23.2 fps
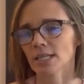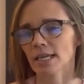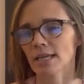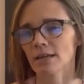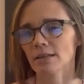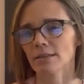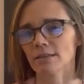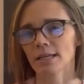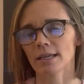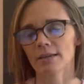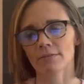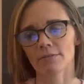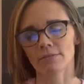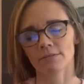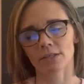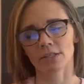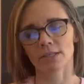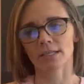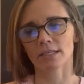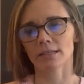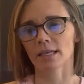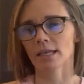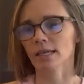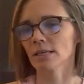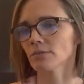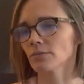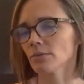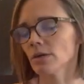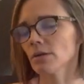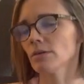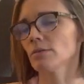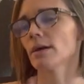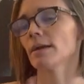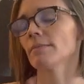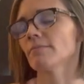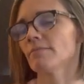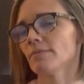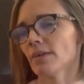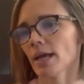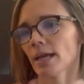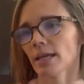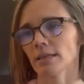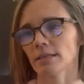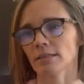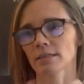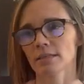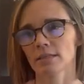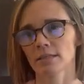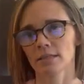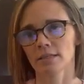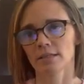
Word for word: ALA, feeling like, whoa, I'm fine.